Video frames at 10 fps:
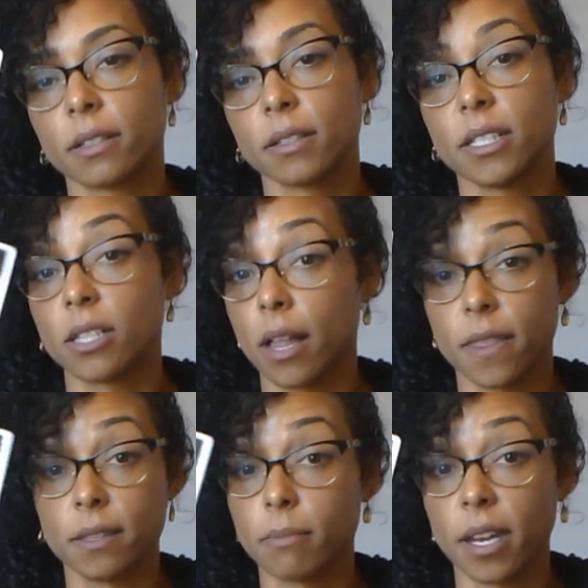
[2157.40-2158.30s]
least not
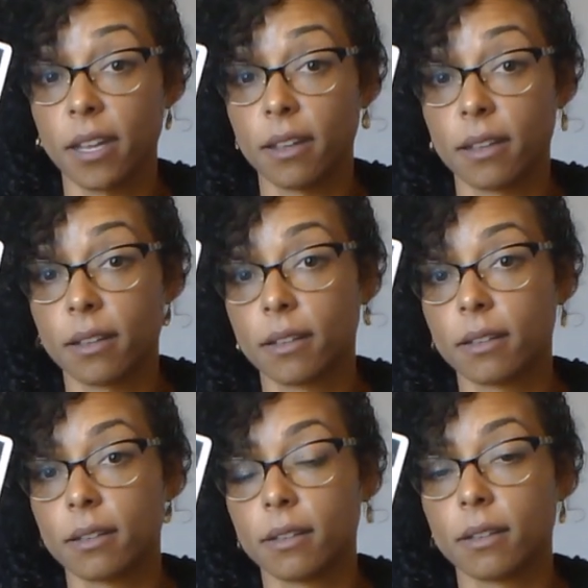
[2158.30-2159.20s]
this many.
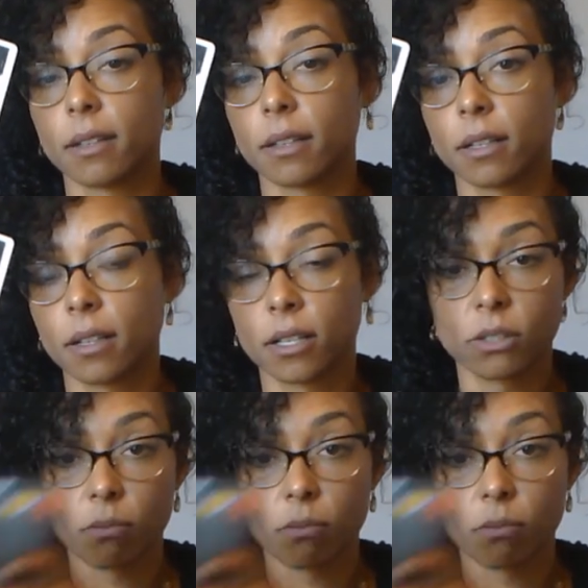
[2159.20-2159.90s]
Because